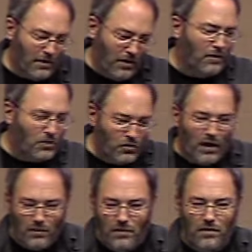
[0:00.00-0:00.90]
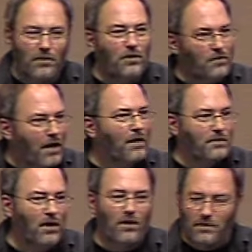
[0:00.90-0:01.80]
their truck with their new
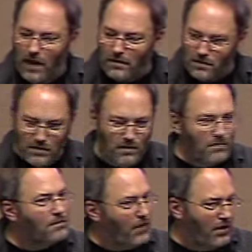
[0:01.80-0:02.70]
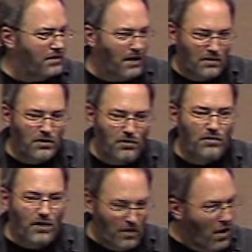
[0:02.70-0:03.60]
$1,000 sound system parks next to you and
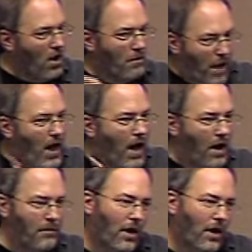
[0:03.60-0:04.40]
you hear bam,